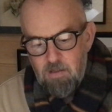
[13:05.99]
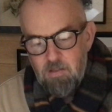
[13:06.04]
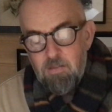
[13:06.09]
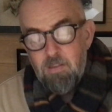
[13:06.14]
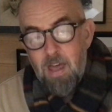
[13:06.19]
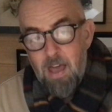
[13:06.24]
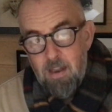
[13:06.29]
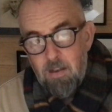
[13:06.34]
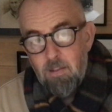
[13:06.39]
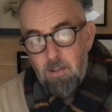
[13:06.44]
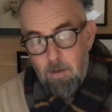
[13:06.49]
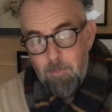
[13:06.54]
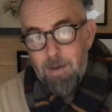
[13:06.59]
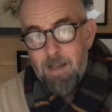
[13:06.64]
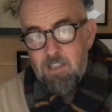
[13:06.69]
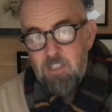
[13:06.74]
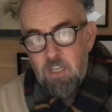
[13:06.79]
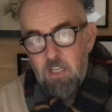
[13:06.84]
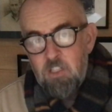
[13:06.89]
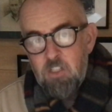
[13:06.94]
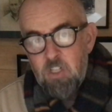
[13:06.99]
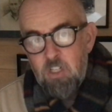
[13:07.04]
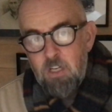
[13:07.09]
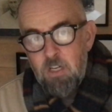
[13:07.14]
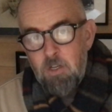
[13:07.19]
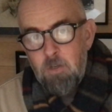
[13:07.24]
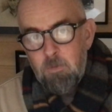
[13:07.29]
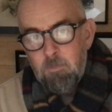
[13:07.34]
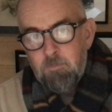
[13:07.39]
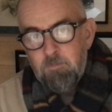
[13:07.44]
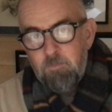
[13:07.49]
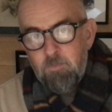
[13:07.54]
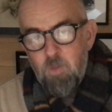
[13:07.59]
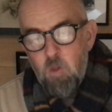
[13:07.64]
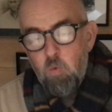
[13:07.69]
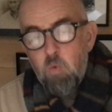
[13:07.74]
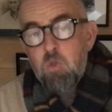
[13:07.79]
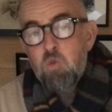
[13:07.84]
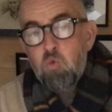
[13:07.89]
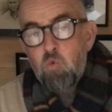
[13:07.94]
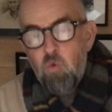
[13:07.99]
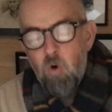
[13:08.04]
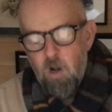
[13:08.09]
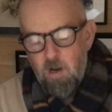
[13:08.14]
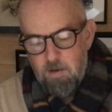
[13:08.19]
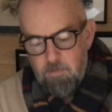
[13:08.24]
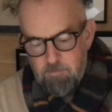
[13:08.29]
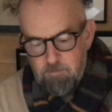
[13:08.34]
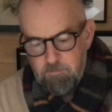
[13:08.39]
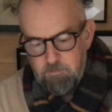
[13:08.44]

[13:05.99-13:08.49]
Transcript: Then the best thing to do was run.